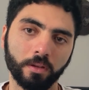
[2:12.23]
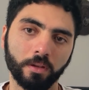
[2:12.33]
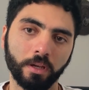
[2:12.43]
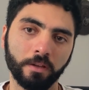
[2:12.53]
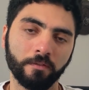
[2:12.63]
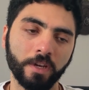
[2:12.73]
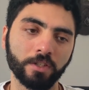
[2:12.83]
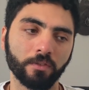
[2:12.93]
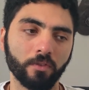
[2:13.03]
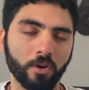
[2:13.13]
in face
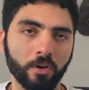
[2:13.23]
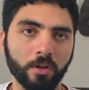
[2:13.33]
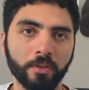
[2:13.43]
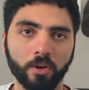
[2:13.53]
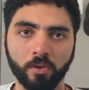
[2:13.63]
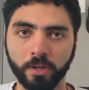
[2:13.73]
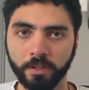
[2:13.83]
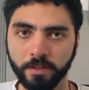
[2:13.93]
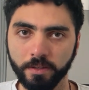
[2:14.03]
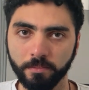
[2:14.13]
of all the
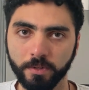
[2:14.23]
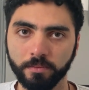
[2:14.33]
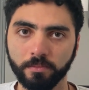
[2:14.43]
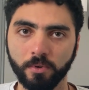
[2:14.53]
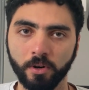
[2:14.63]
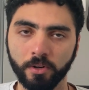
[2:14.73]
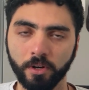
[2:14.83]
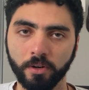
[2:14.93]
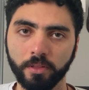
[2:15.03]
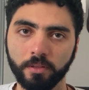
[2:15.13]
organisms on
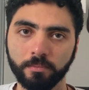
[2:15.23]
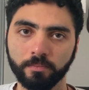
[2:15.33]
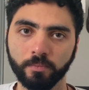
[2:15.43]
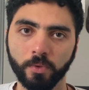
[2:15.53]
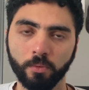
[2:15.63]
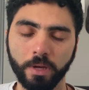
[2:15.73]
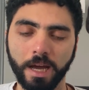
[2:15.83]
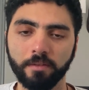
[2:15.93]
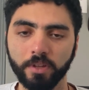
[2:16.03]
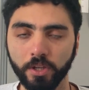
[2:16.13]
earth, we
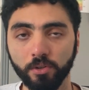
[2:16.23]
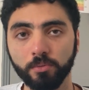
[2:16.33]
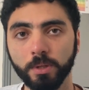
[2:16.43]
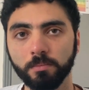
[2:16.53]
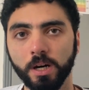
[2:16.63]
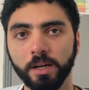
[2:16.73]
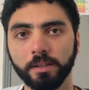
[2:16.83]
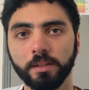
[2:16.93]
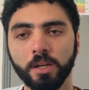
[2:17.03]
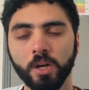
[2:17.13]
have the human mind,
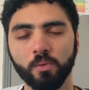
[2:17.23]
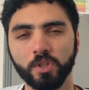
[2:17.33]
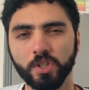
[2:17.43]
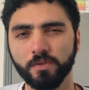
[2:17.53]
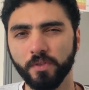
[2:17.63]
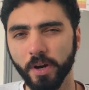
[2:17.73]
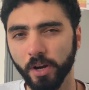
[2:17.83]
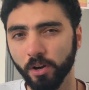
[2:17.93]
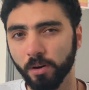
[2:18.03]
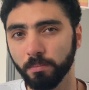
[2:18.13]
which is very
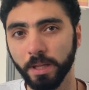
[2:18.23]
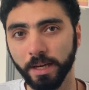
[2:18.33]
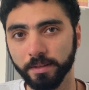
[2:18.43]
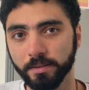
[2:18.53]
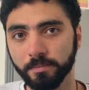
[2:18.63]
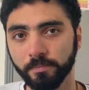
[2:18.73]
complex,